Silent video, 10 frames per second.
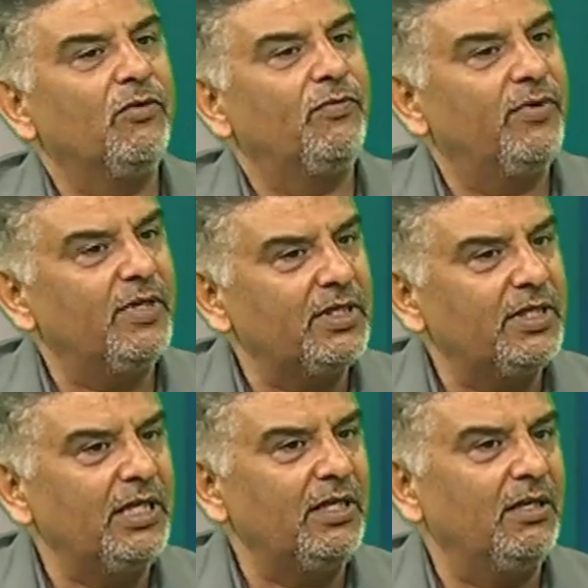The
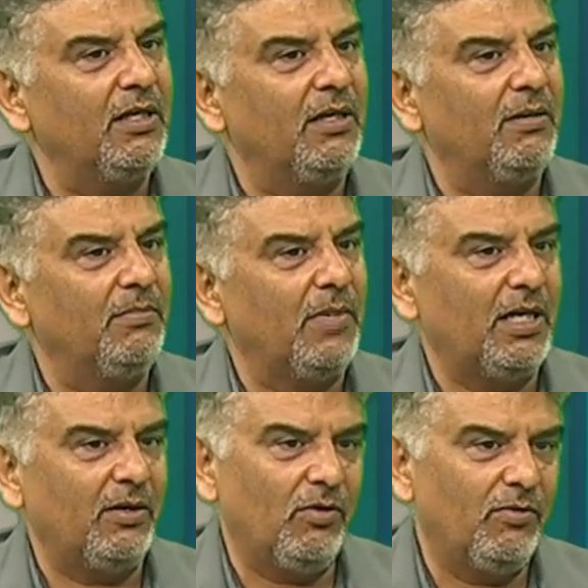first thing um,
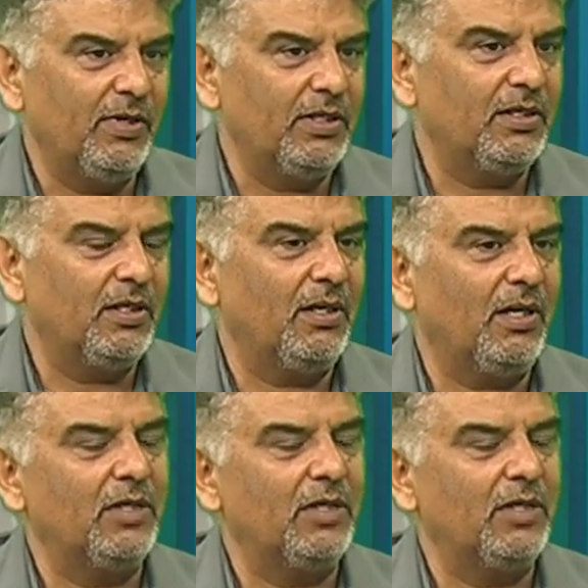I always uh,